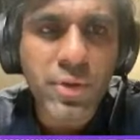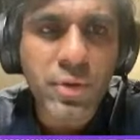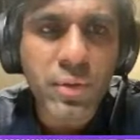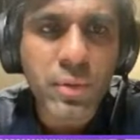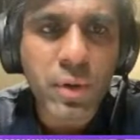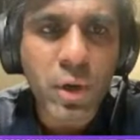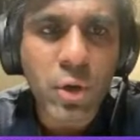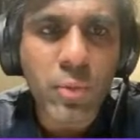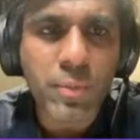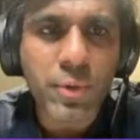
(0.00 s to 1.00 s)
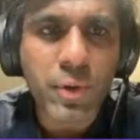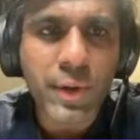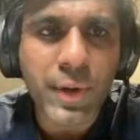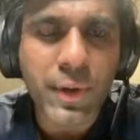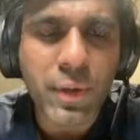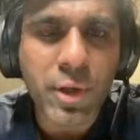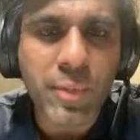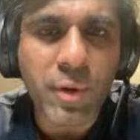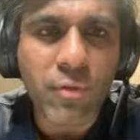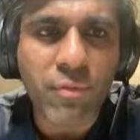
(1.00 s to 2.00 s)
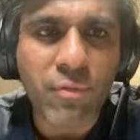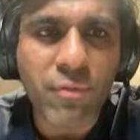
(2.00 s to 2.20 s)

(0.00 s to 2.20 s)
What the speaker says: to home.html